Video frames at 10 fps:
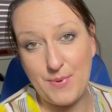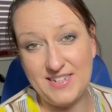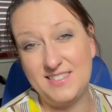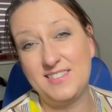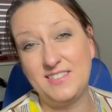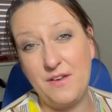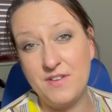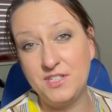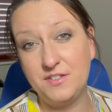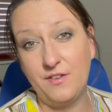at
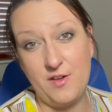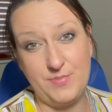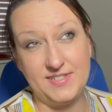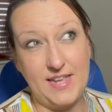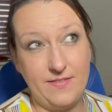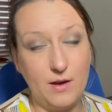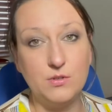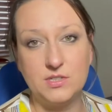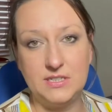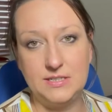75%. That
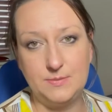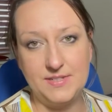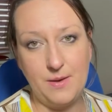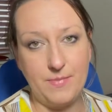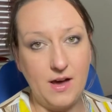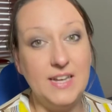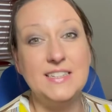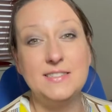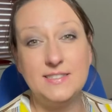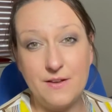was in September,
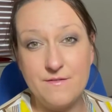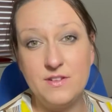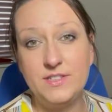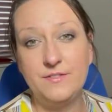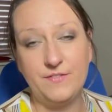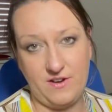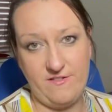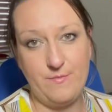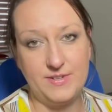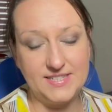
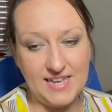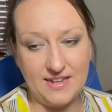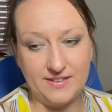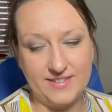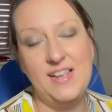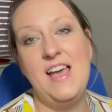75%.